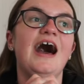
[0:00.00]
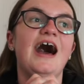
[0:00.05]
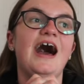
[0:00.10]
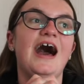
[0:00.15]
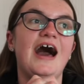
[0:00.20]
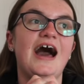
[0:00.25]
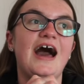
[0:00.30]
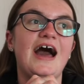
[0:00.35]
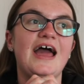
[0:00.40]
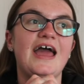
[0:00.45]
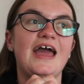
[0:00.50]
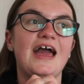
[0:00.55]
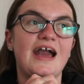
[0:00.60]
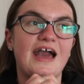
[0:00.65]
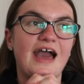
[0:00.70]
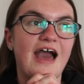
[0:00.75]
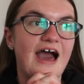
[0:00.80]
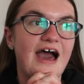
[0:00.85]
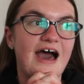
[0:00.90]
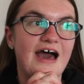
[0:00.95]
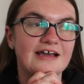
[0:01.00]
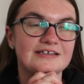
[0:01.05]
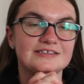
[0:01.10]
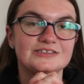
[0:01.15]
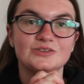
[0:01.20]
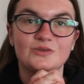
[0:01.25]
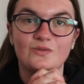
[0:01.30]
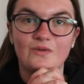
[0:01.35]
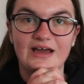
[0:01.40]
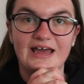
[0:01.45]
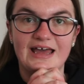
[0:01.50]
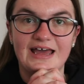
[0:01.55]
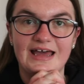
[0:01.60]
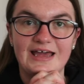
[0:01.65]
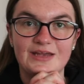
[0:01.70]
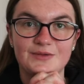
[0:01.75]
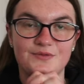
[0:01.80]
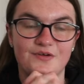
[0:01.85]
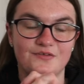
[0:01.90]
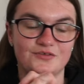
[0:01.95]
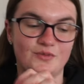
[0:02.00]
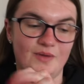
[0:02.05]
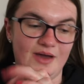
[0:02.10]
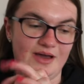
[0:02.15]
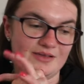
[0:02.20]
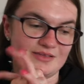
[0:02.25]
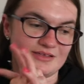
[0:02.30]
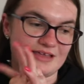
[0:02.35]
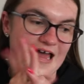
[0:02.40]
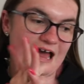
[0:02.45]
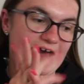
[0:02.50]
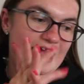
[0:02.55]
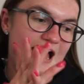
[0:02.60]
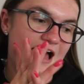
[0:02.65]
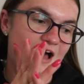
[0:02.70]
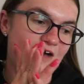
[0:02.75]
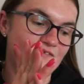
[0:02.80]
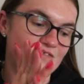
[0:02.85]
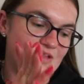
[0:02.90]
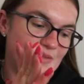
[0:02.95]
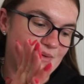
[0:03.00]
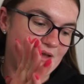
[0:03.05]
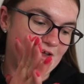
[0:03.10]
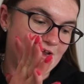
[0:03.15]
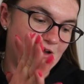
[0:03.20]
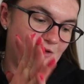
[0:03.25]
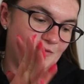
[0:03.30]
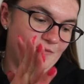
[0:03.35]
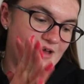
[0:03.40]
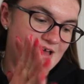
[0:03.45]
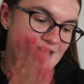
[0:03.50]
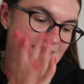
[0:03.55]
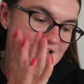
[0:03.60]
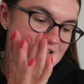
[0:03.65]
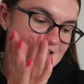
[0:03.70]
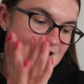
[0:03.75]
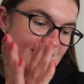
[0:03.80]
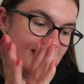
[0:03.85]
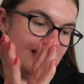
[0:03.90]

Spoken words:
I can't wait for off to Wales, can't flipping wait.